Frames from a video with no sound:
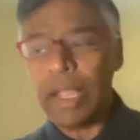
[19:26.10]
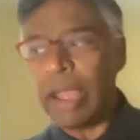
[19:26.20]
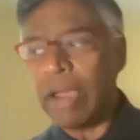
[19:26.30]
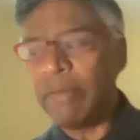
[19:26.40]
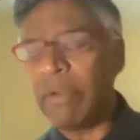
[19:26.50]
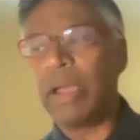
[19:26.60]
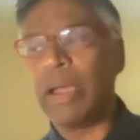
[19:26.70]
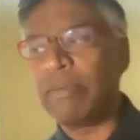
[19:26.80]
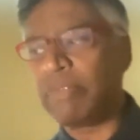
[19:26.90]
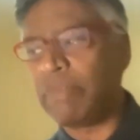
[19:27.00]

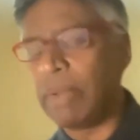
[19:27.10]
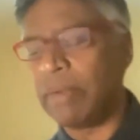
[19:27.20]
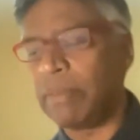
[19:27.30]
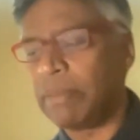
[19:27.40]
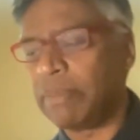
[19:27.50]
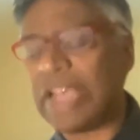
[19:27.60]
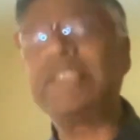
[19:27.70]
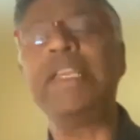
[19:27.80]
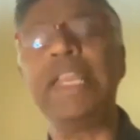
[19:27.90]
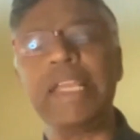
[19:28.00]
a
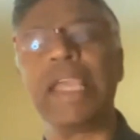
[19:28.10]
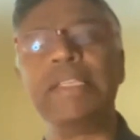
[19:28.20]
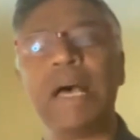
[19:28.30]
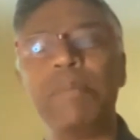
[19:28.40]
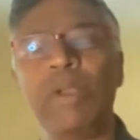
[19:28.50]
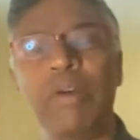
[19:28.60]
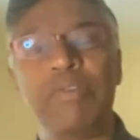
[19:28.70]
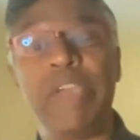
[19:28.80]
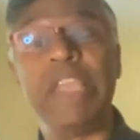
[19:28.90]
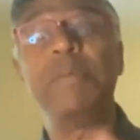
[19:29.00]
fascinating example of
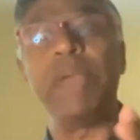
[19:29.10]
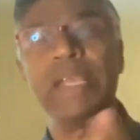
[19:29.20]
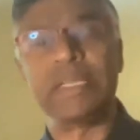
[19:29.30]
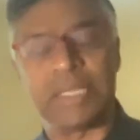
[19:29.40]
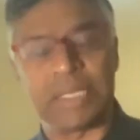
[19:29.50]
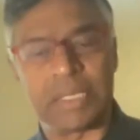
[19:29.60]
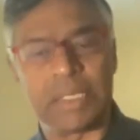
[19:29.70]
faith-based